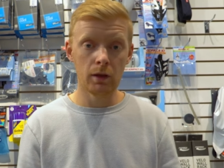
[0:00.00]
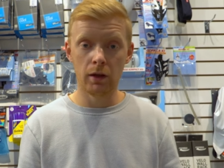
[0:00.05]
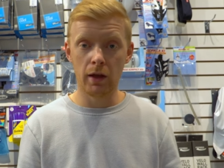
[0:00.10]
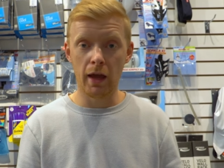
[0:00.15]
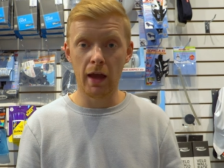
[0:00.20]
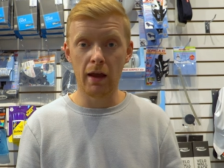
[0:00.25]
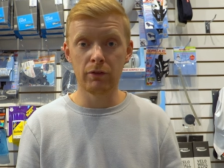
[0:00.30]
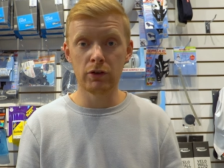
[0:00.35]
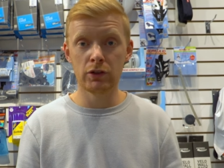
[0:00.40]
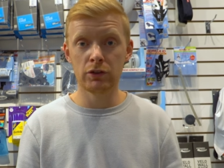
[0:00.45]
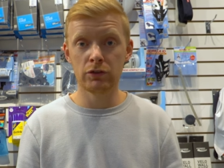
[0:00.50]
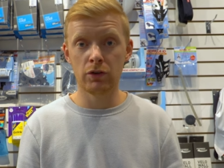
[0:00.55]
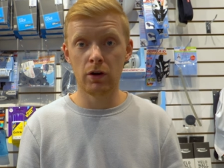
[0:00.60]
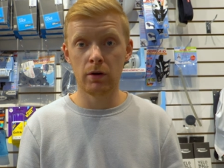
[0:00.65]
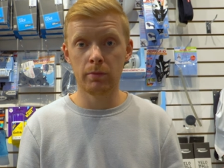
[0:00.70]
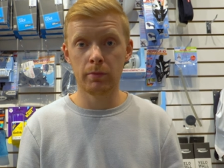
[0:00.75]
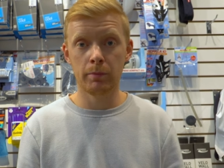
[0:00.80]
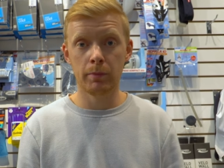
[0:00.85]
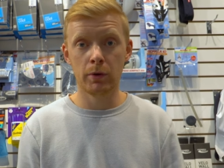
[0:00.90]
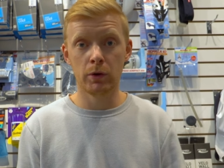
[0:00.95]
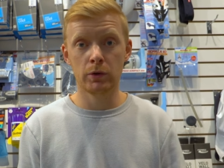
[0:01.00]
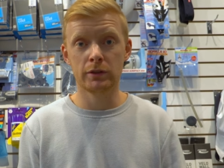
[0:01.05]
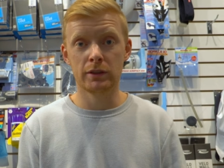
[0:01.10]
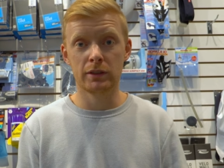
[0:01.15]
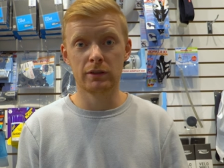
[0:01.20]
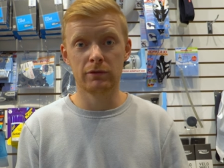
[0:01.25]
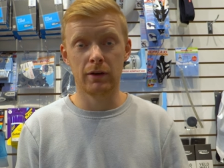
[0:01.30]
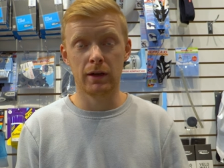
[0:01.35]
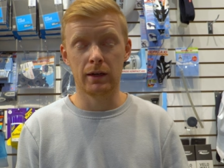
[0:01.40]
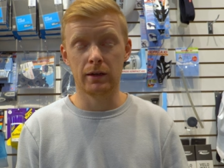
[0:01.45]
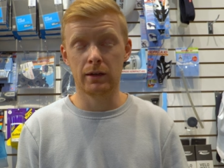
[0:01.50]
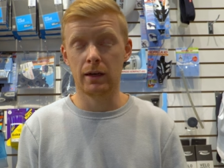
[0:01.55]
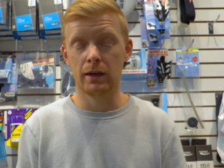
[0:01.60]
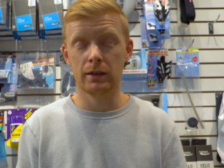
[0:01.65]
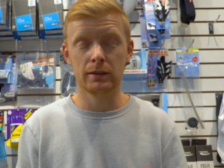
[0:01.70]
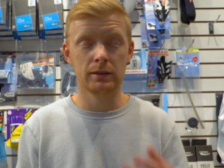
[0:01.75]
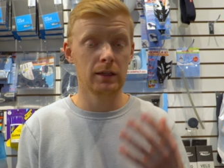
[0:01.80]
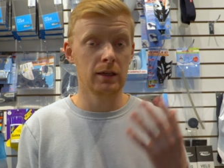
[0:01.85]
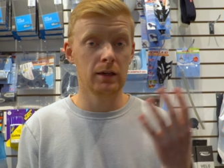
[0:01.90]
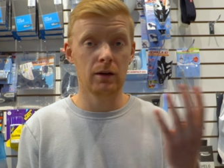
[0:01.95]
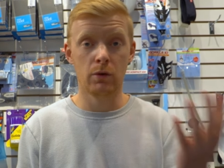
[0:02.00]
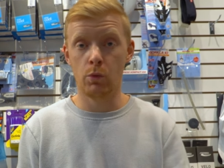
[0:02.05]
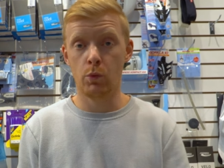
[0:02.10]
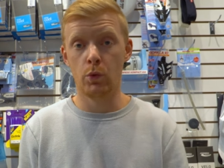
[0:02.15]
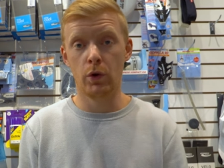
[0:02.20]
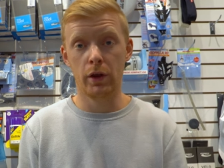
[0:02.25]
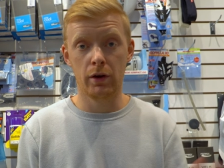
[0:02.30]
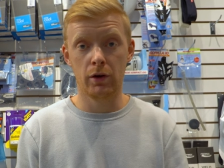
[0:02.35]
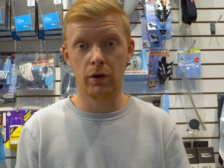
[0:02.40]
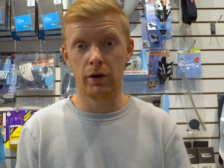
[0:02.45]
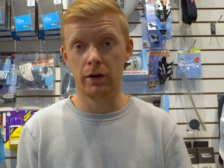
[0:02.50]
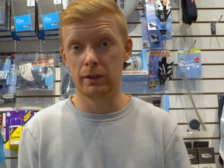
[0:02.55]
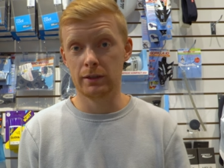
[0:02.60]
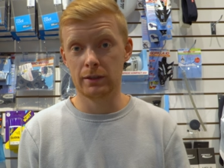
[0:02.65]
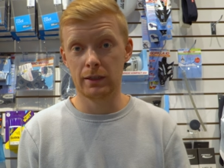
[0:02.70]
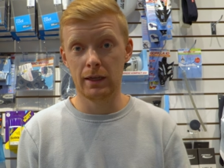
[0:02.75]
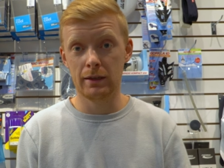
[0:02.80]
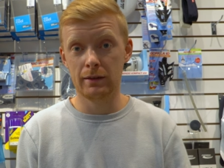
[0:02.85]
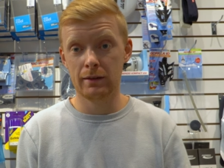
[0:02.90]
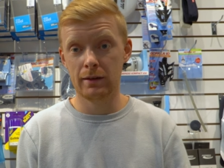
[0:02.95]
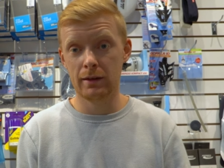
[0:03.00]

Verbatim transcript: Having a dropper post is fantastic. We already said